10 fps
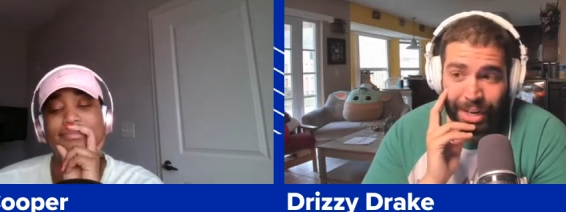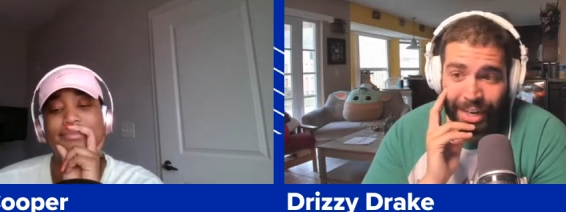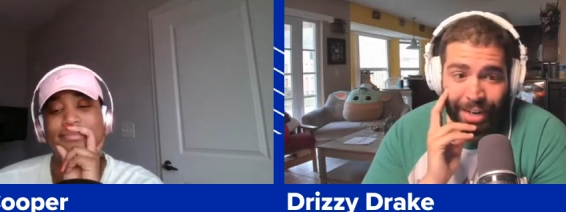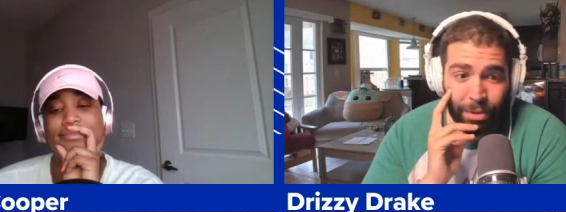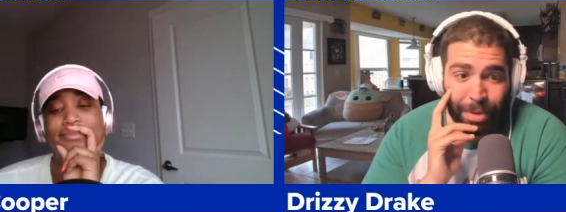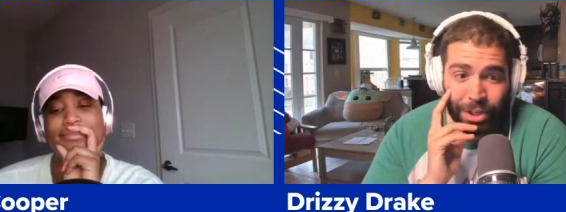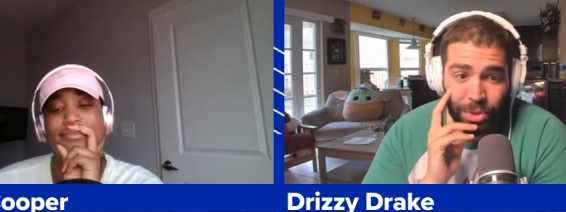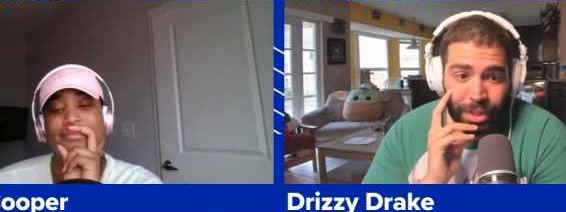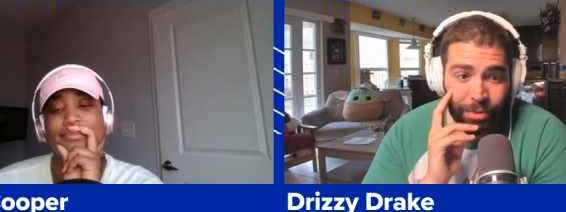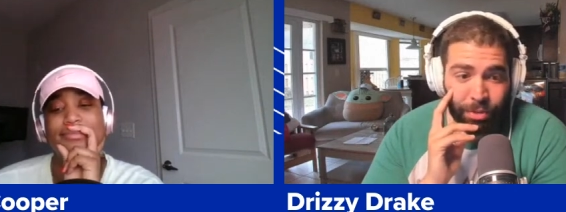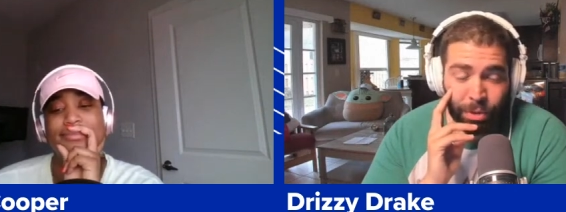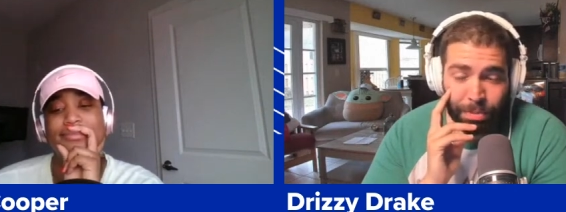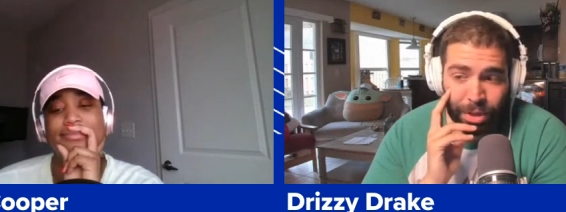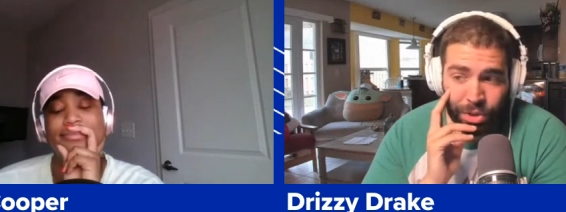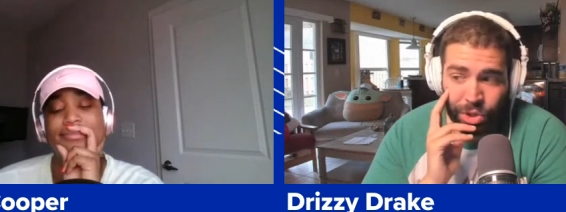Speaker 1: And I can't even imagine doing that for
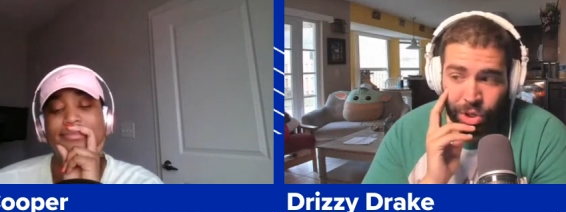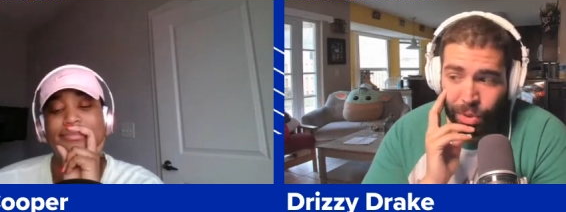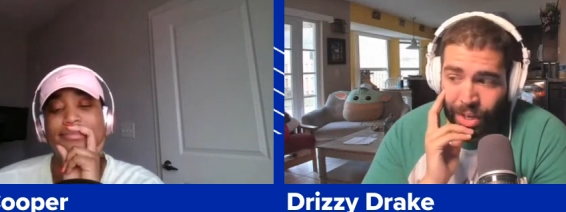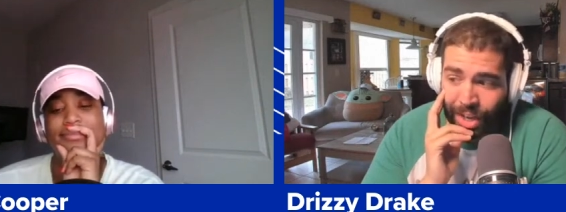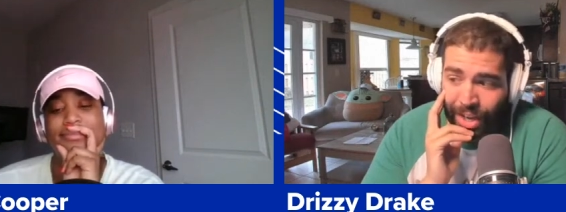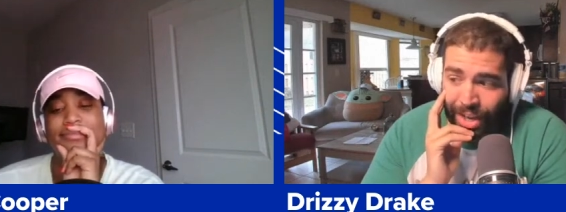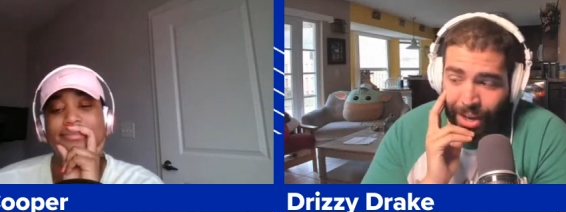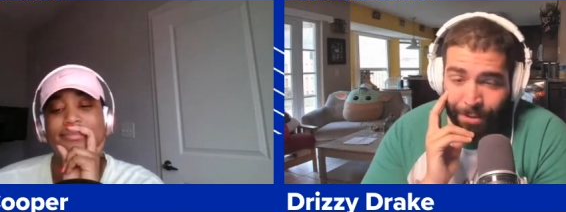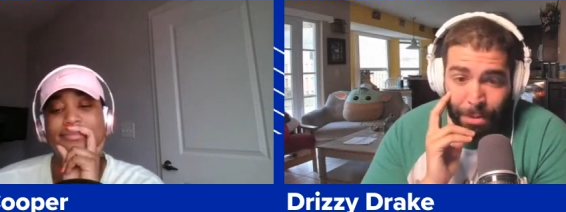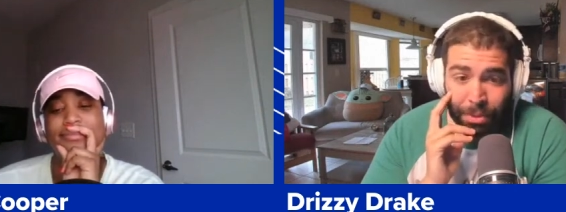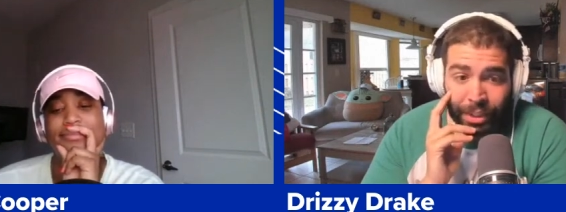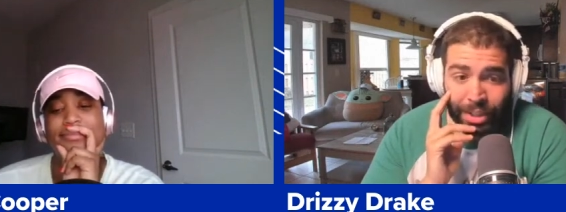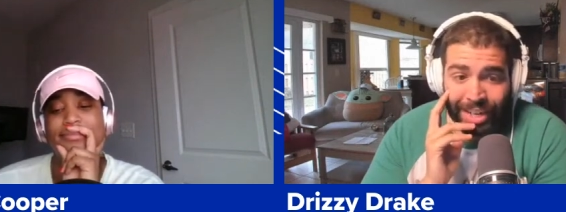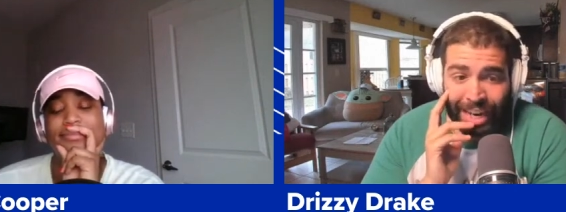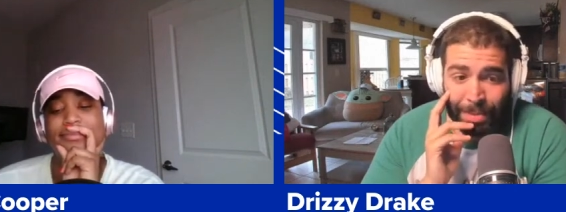football. So if he plays
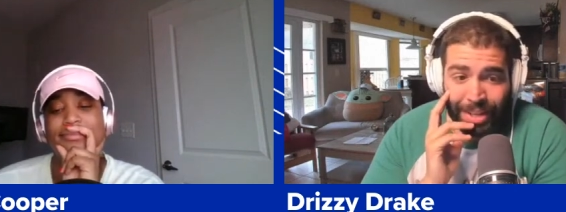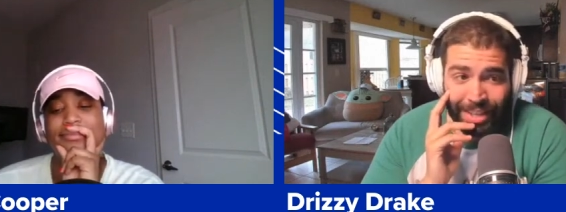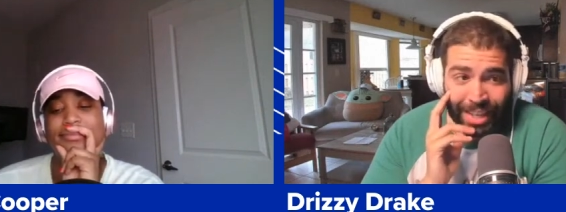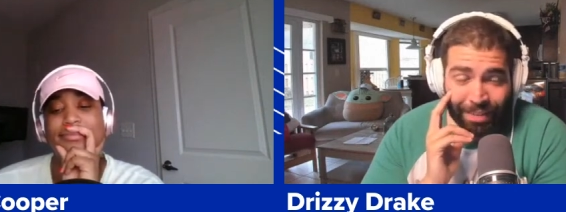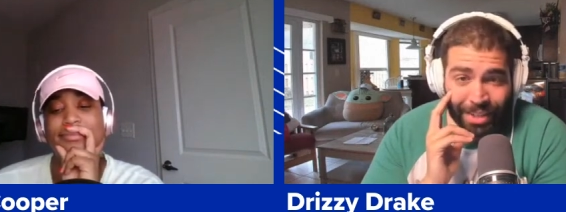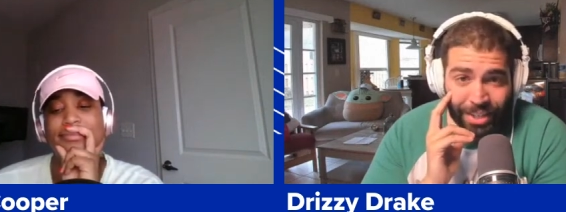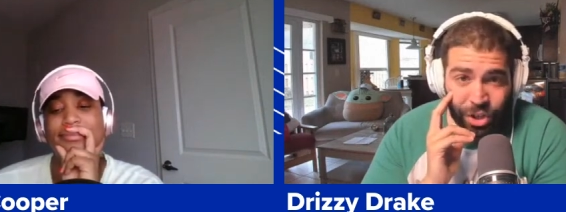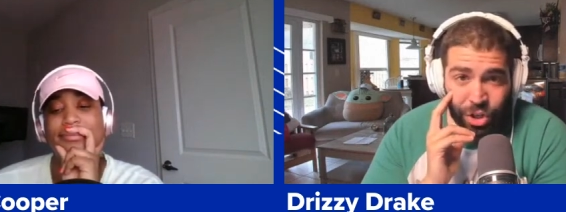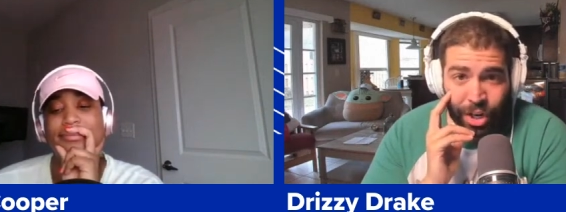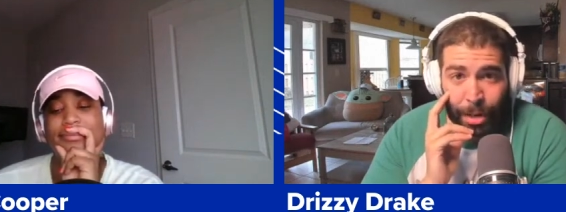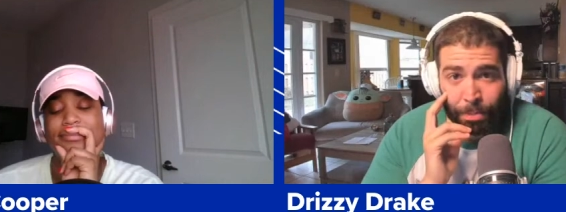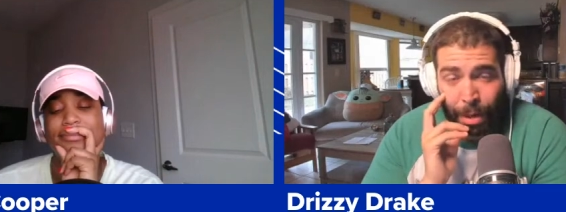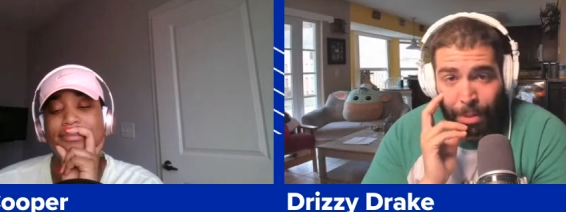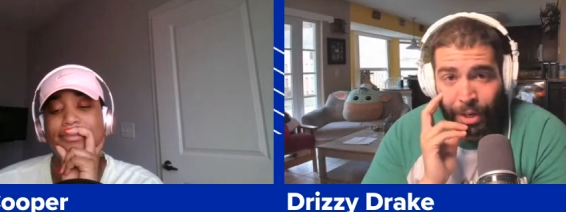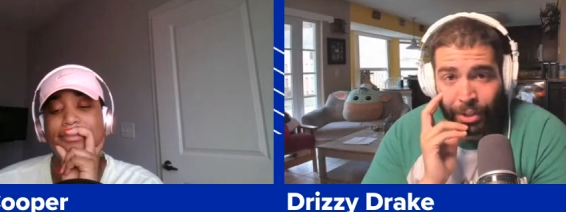this game, I think they have a decent shot,
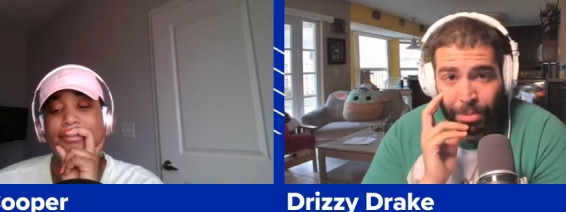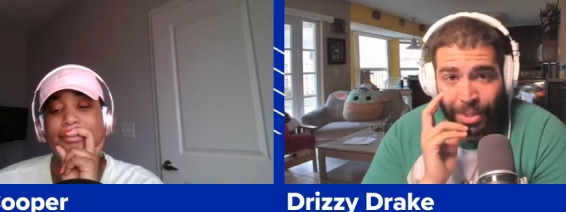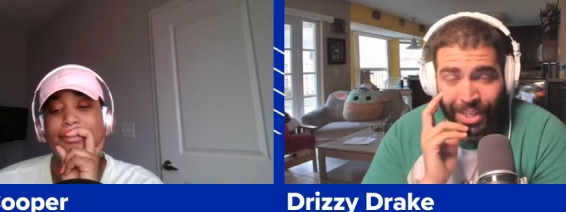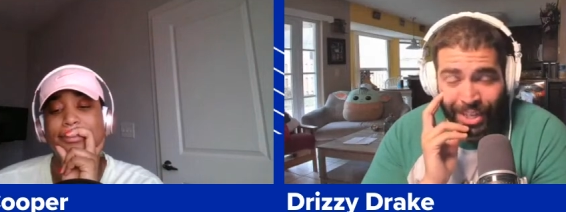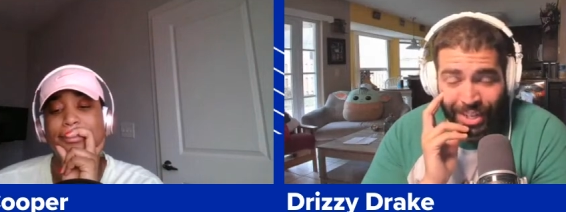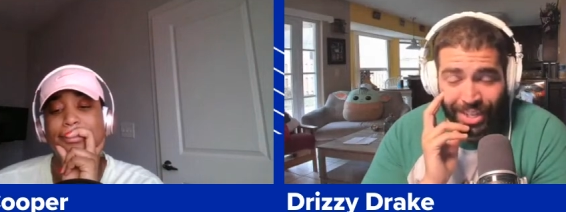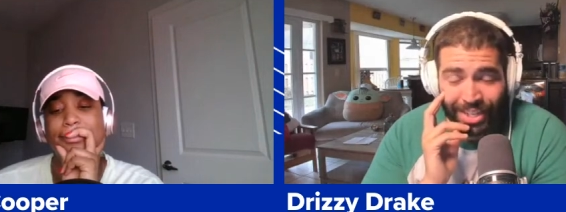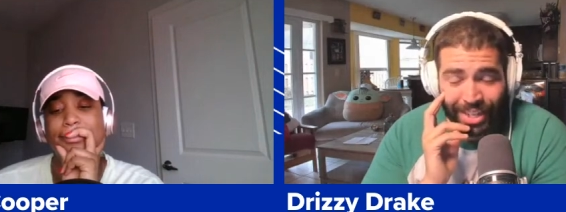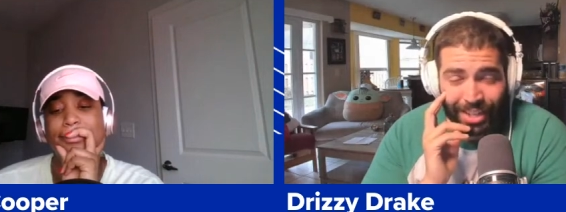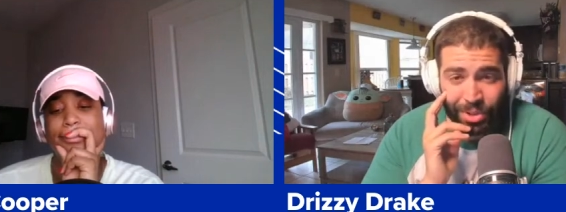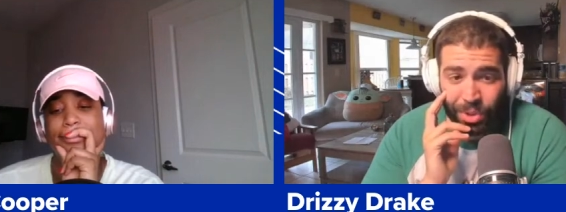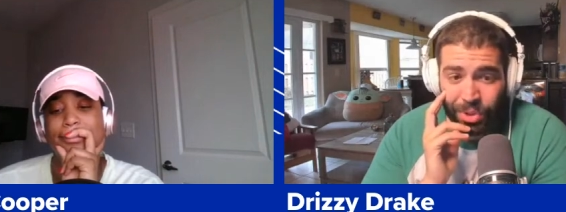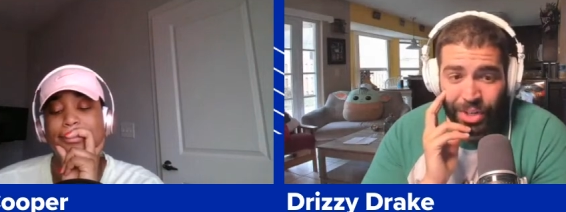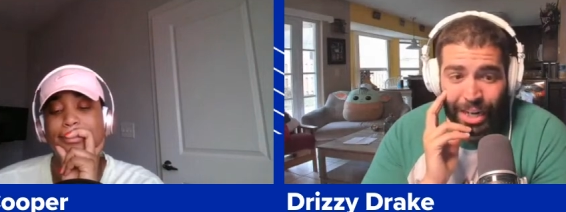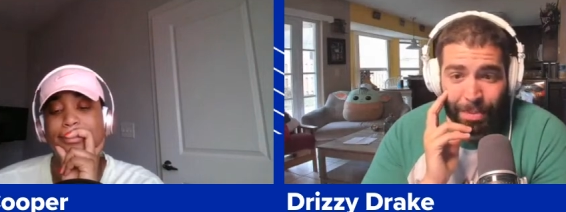primarily because
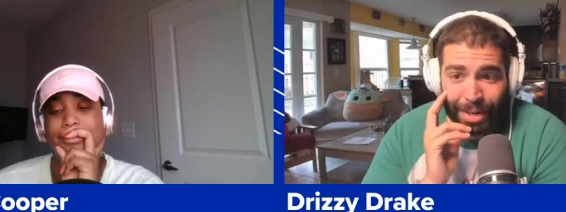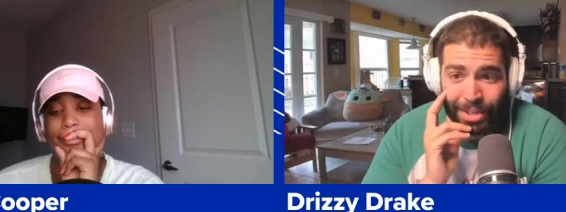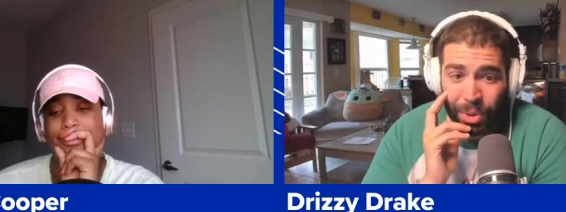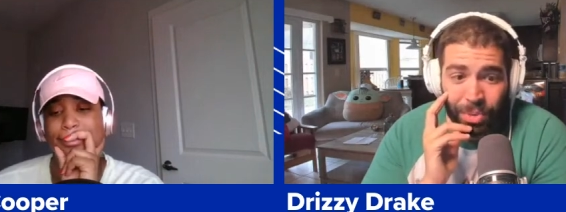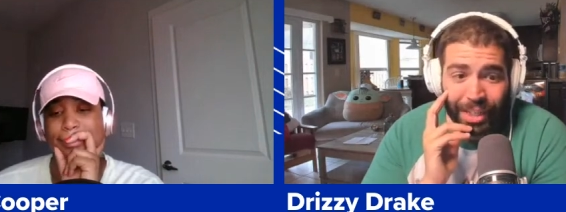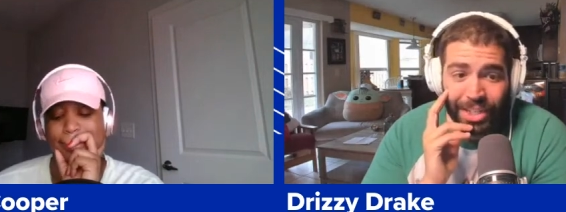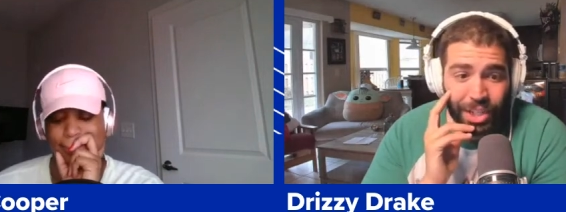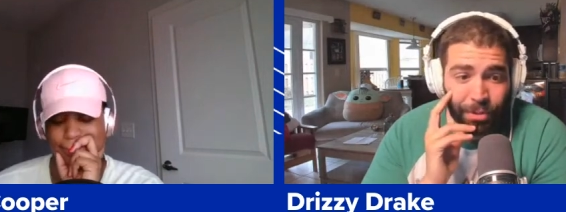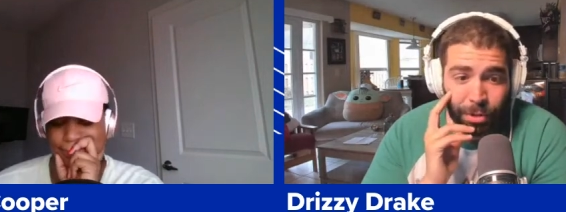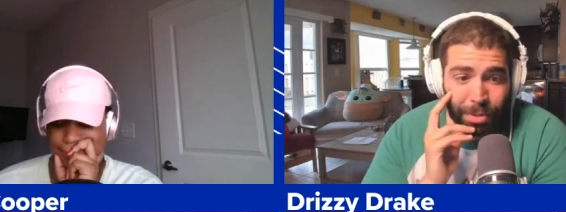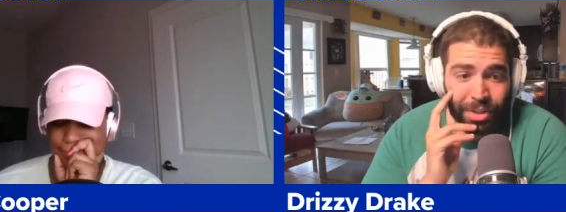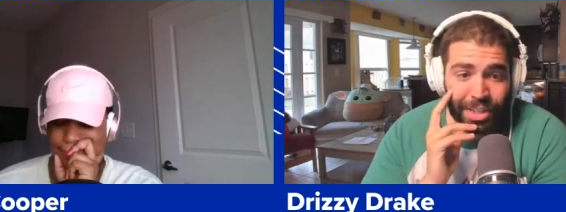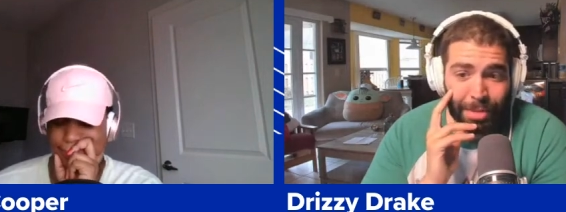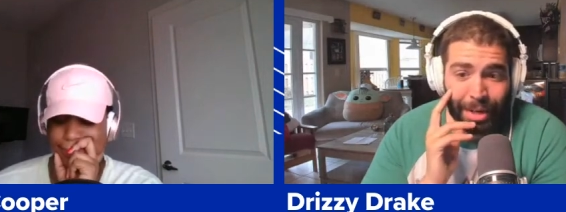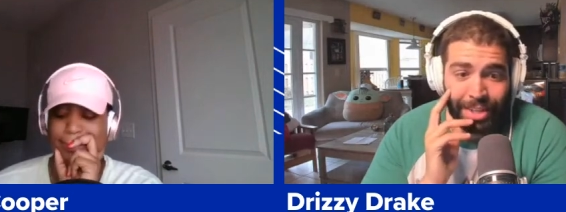Notre Dame, I don't think is a good football team.